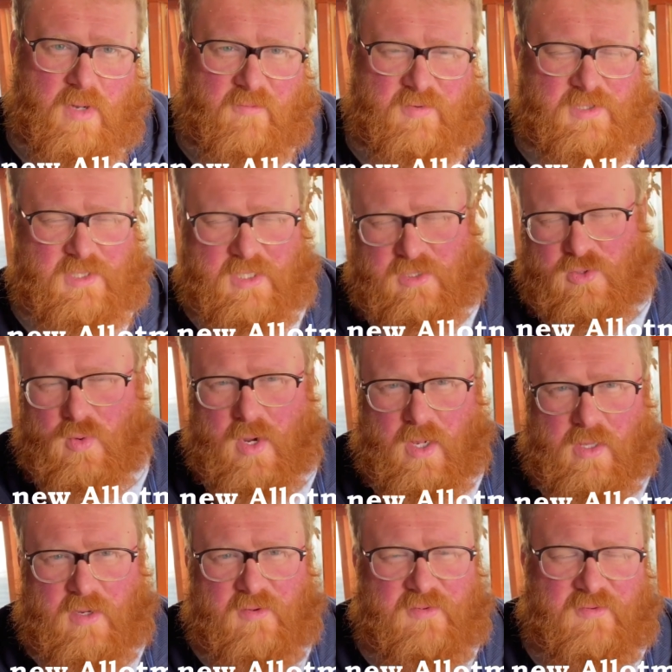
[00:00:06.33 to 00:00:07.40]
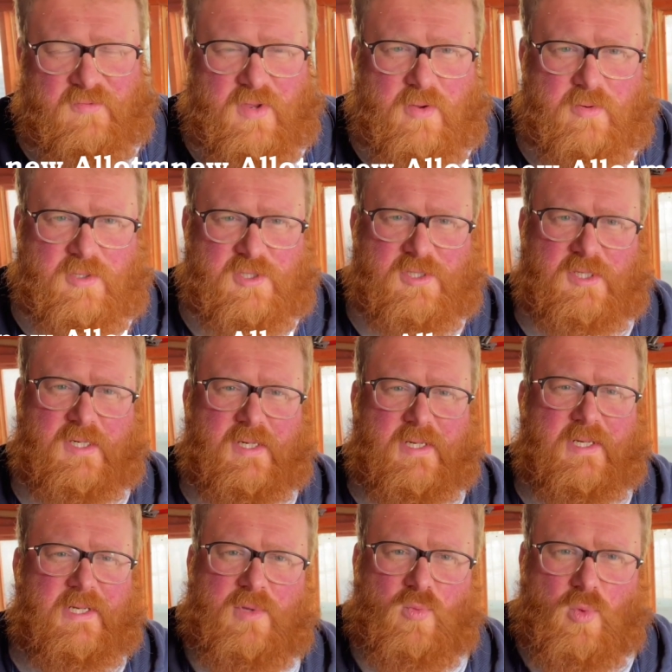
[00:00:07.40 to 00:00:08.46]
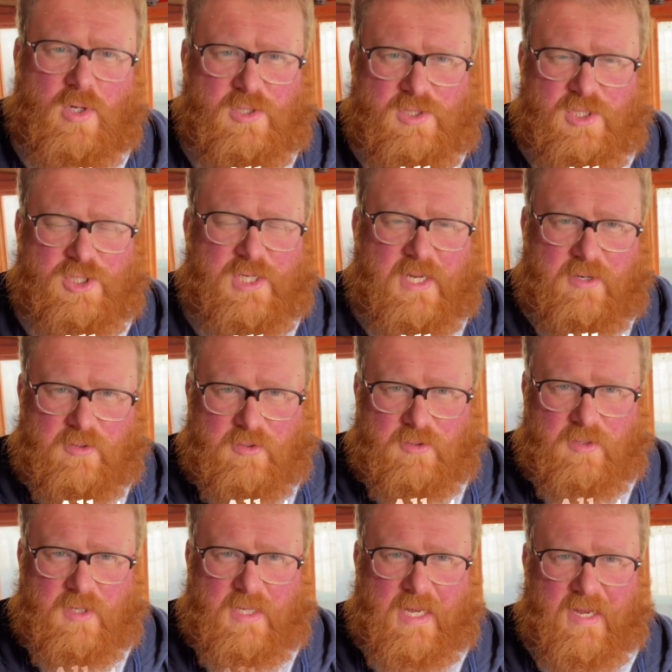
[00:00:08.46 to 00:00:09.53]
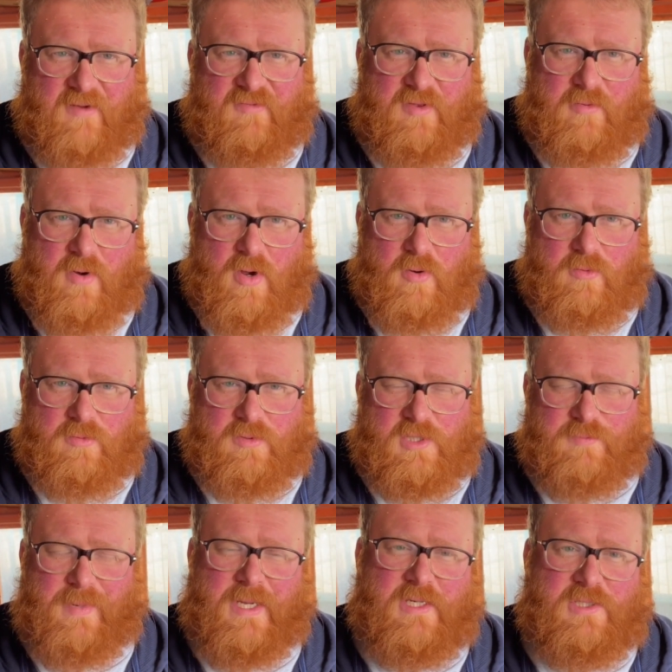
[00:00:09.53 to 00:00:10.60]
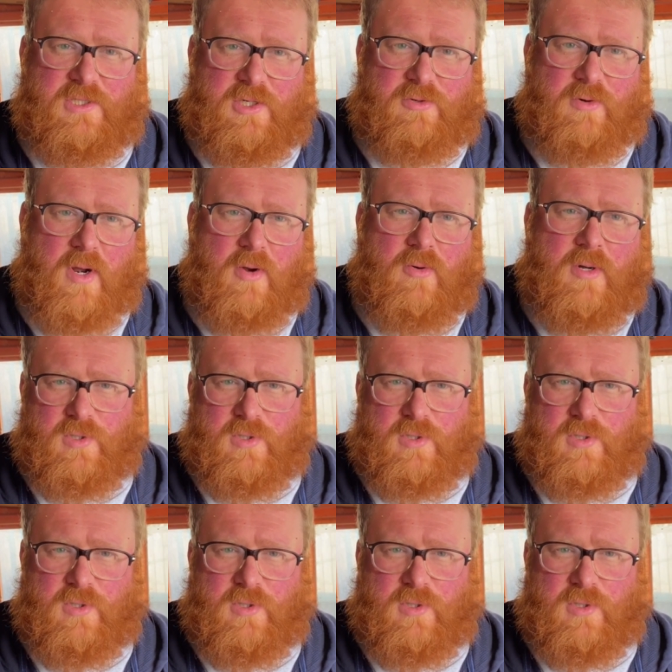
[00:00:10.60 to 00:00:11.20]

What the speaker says: Obviously quite a lot of the viewers that watch the channel have their own space to grow,